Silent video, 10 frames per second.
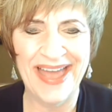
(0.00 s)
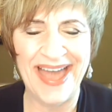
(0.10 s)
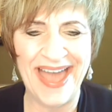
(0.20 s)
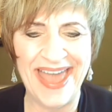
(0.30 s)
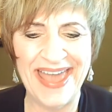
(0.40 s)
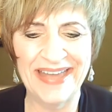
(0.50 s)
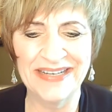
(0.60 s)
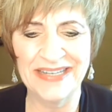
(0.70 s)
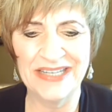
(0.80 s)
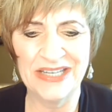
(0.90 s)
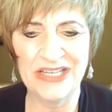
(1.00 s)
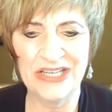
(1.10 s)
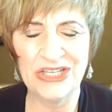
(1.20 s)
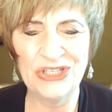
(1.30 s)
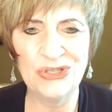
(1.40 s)
and
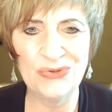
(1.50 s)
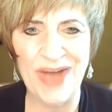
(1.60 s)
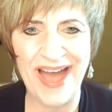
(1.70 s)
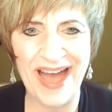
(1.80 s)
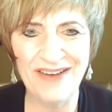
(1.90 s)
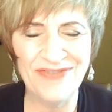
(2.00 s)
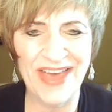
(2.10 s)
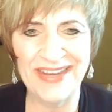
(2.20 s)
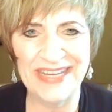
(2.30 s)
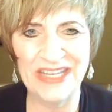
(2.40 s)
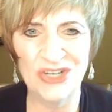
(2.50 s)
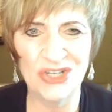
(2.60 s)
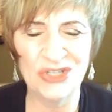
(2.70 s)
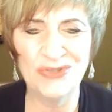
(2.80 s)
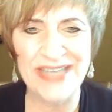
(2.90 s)
you have that
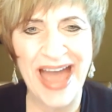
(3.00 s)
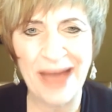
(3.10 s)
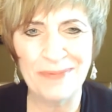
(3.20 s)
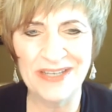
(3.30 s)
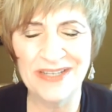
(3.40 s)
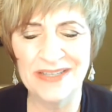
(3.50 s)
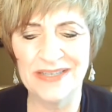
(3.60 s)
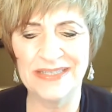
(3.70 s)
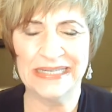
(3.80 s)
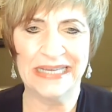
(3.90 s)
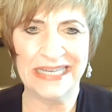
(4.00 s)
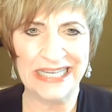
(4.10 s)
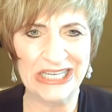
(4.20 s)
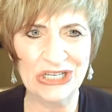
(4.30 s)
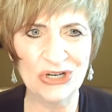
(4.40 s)
you tap into this
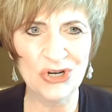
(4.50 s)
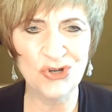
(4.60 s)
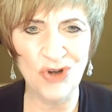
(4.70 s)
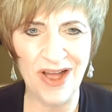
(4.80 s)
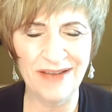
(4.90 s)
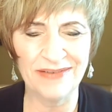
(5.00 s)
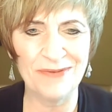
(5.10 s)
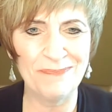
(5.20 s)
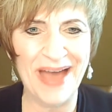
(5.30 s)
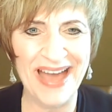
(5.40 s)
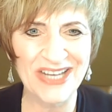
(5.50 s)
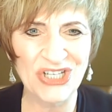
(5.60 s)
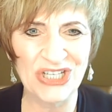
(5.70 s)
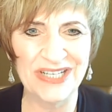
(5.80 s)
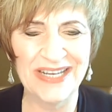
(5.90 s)
inner drive of
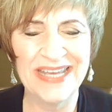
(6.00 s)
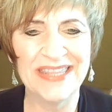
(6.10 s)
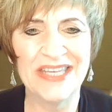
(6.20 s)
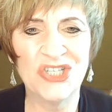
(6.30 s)
passion that